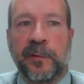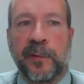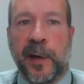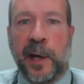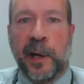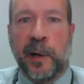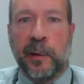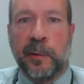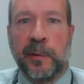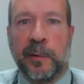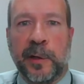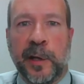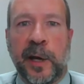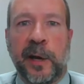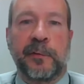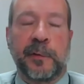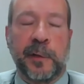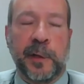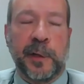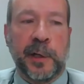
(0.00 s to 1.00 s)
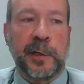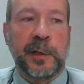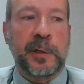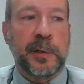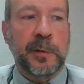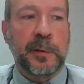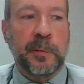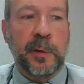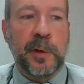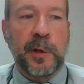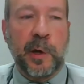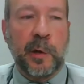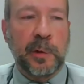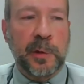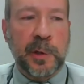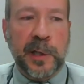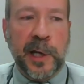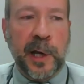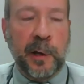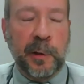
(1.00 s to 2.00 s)
profound deafness with
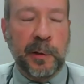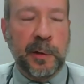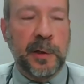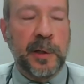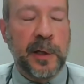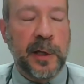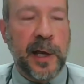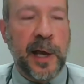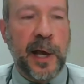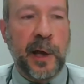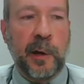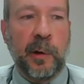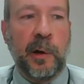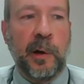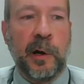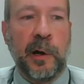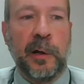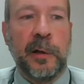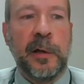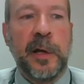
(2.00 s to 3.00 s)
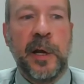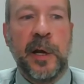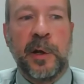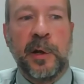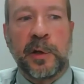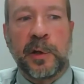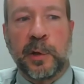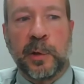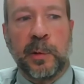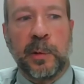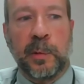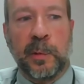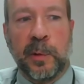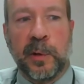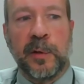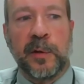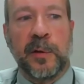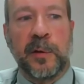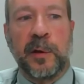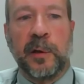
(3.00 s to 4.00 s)
no sound at all
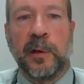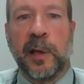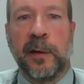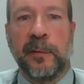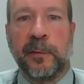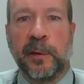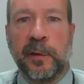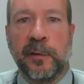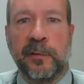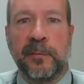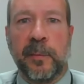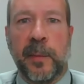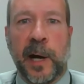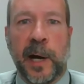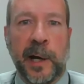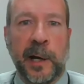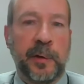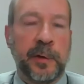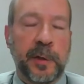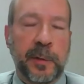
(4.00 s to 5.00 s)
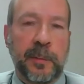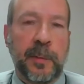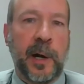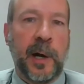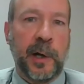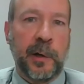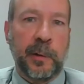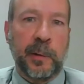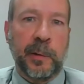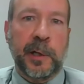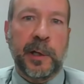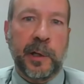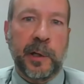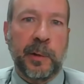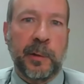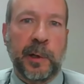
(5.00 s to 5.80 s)
to the level of mild to moderate